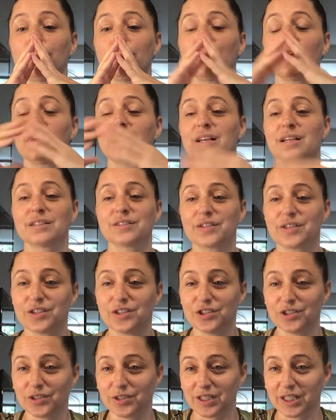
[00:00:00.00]
I guess the
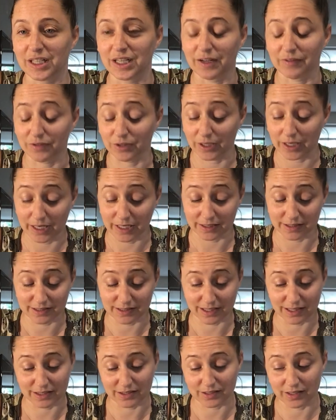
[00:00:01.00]
journey never ends.
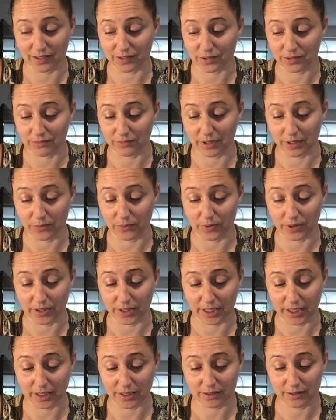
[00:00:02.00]
That's not the right
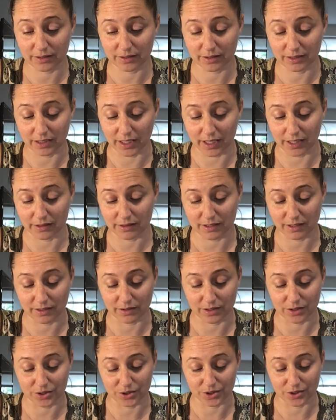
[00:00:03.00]
wording.
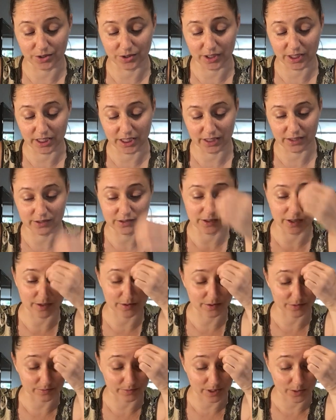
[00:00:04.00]
Lengthen the journey is
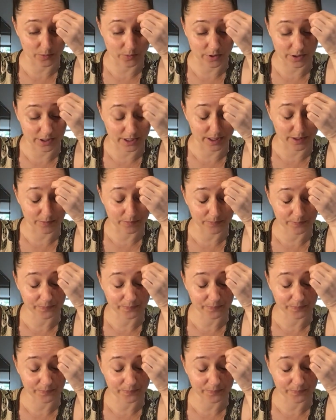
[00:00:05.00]
not the right wording.